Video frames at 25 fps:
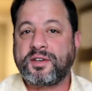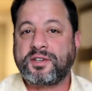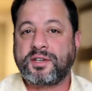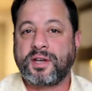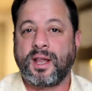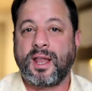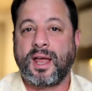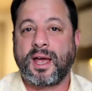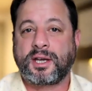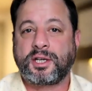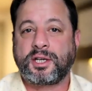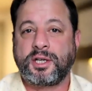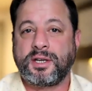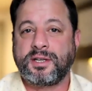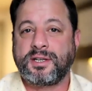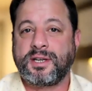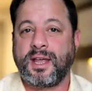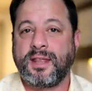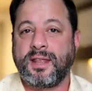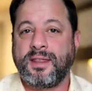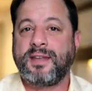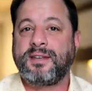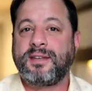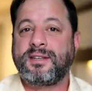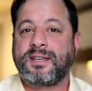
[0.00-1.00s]
elections,
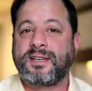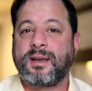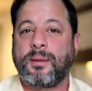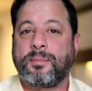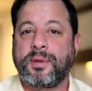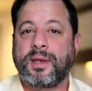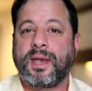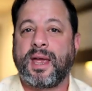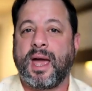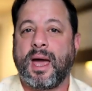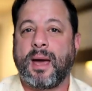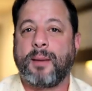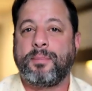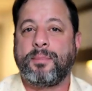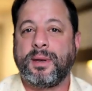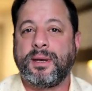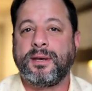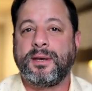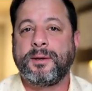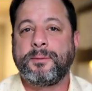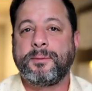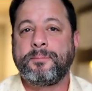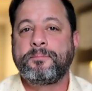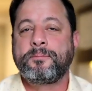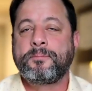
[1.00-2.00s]
and then something
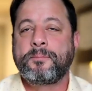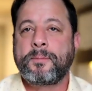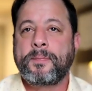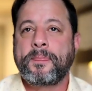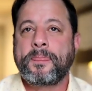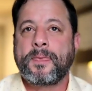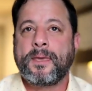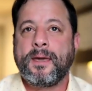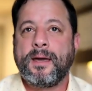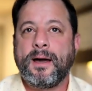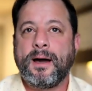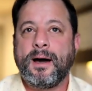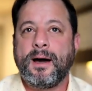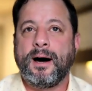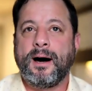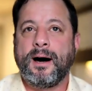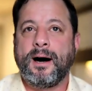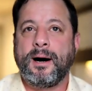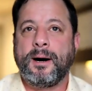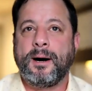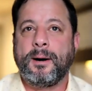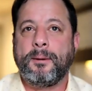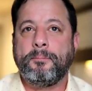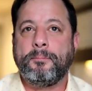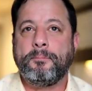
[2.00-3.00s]
happened
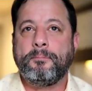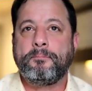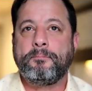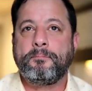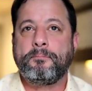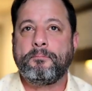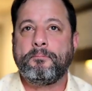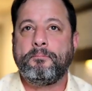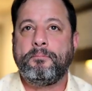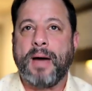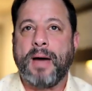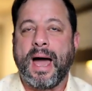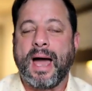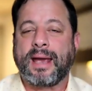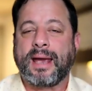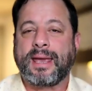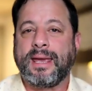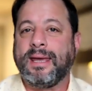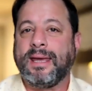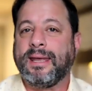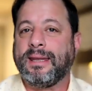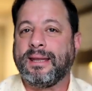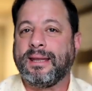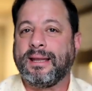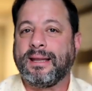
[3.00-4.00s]
back
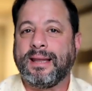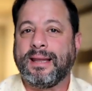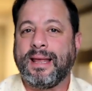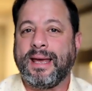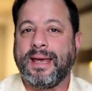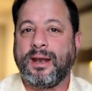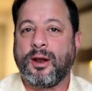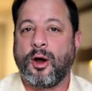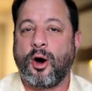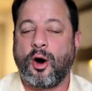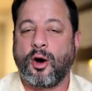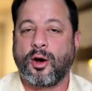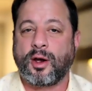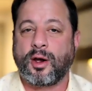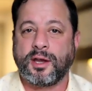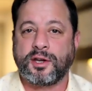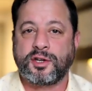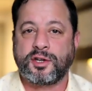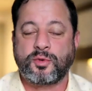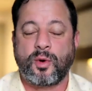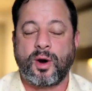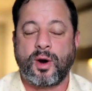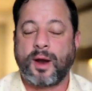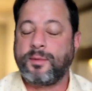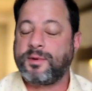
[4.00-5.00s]
in late
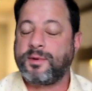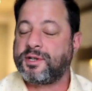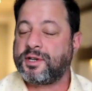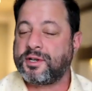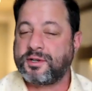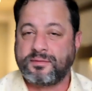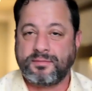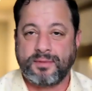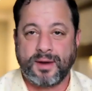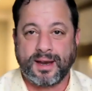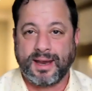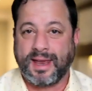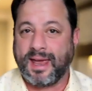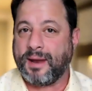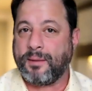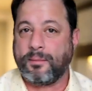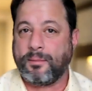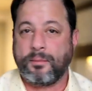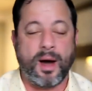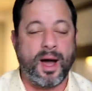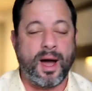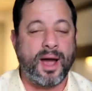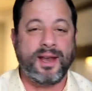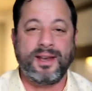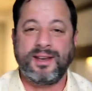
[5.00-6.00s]
August where I was just, again,
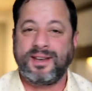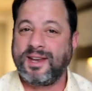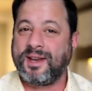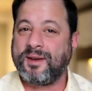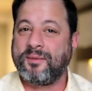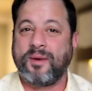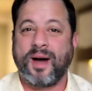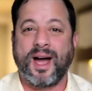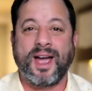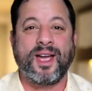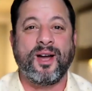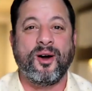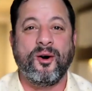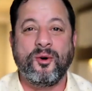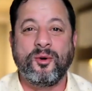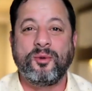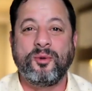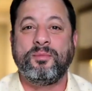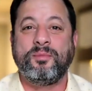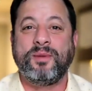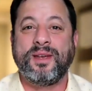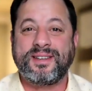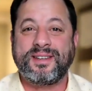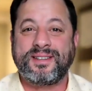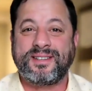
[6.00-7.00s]
minding my own
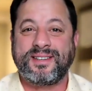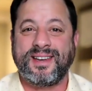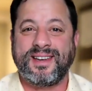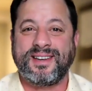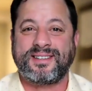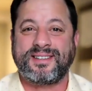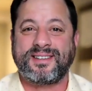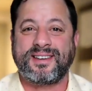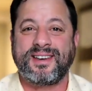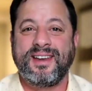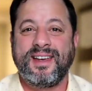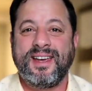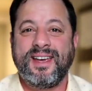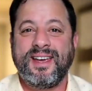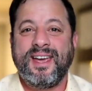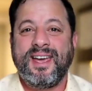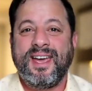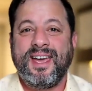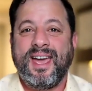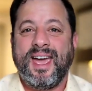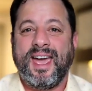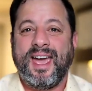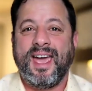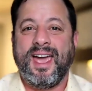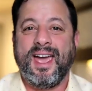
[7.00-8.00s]
business.
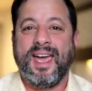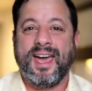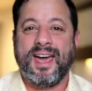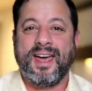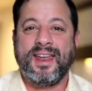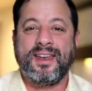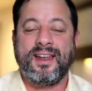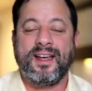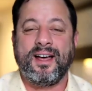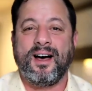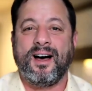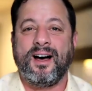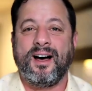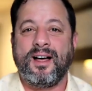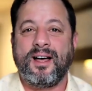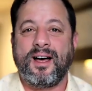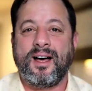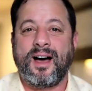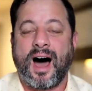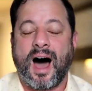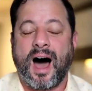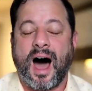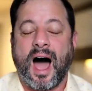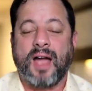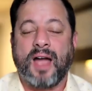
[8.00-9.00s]
And
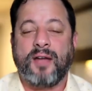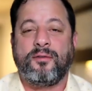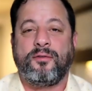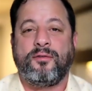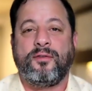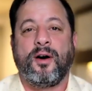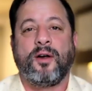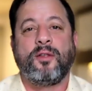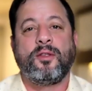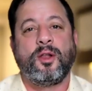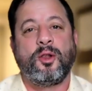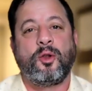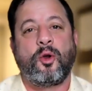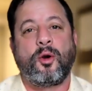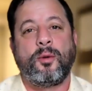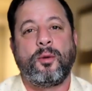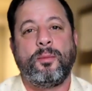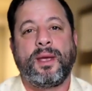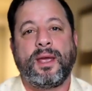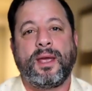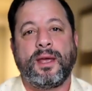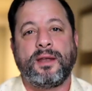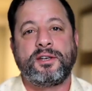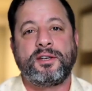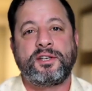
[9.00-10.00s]
I felt the Lord
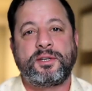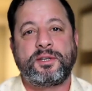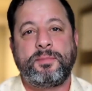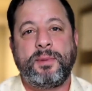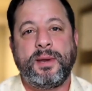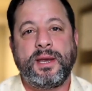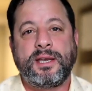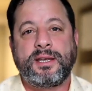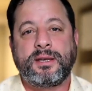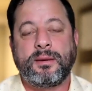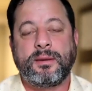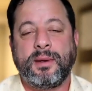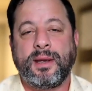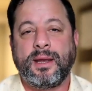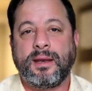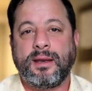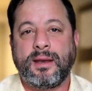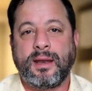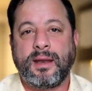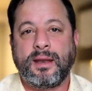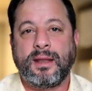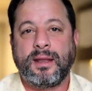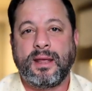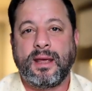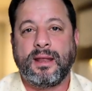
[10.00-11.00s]
begin to speak to me. And
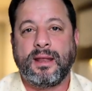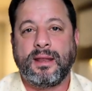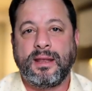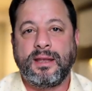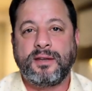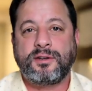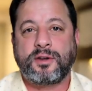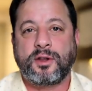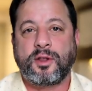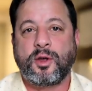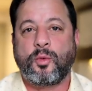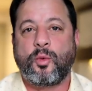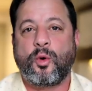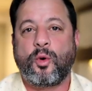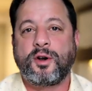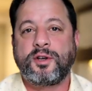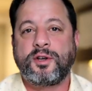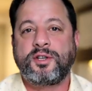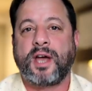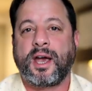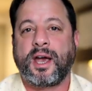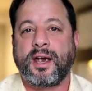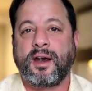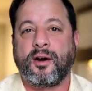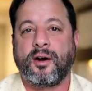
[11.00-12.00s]
these are the words
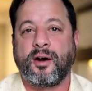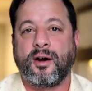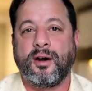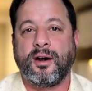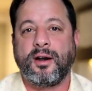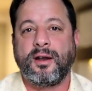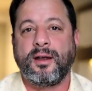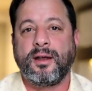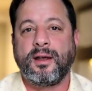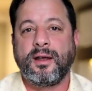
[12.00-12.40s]
I heard,